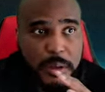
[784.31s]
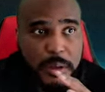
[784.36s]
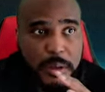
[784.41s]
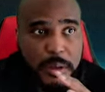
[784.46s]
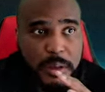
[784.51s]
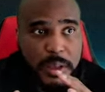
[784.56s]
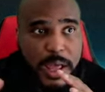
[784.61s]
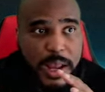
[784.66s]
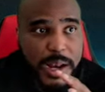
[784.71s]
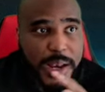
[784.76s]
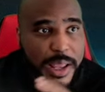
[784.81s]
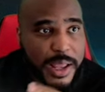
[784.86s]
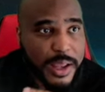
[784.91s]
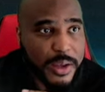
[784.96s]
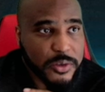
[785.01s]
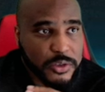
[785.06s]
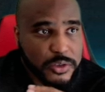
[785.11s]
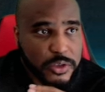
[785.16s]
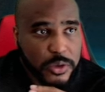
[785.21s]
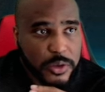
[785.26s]
not allow
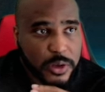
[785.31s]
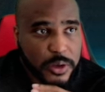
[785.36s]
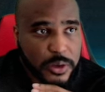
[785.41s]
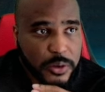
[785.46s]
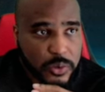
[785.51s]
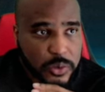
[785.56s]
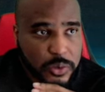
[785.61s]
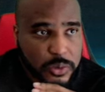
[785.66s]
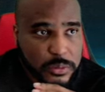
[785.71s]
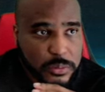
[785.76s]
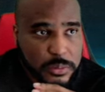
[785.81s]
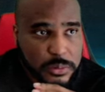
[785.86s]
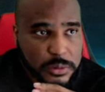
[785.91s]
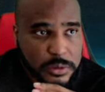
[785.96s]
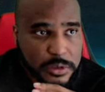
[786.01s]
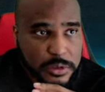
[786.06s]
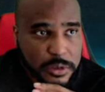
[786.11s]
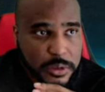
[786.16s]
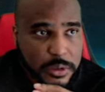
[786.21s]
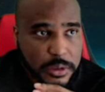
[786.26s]
certain groups
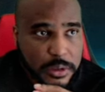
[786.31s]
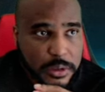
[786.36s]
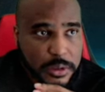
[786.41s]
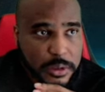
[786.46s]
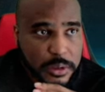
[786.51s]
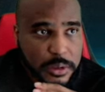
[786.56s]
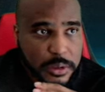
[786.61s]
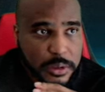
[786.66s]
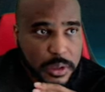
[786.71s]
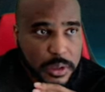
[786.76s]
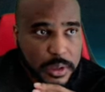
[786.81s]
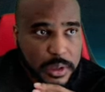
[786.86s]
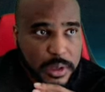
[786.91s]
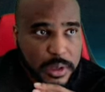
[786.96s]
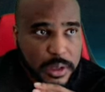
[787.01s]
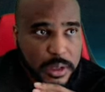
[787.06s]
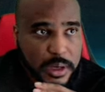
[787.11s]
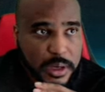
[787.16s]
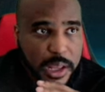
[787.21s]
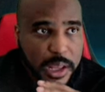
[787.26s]
and
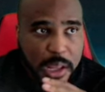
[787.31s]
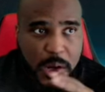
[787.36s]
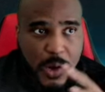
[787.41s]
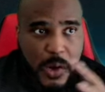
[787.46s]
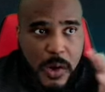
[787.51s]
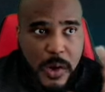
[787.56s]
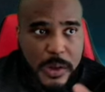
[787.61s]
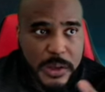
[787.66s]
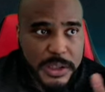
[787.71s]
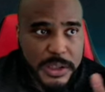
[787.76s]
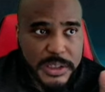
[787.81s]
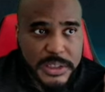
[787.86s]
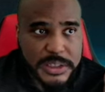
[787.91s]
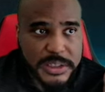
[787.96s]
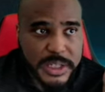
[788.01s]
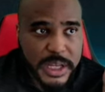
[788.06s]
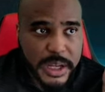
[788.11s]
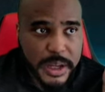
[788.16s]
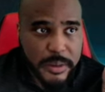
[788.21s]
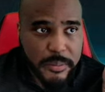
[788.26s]
then not call it the
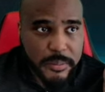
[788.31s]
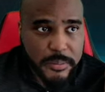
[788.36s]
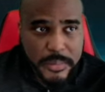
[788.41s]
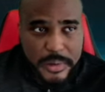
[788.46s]
same.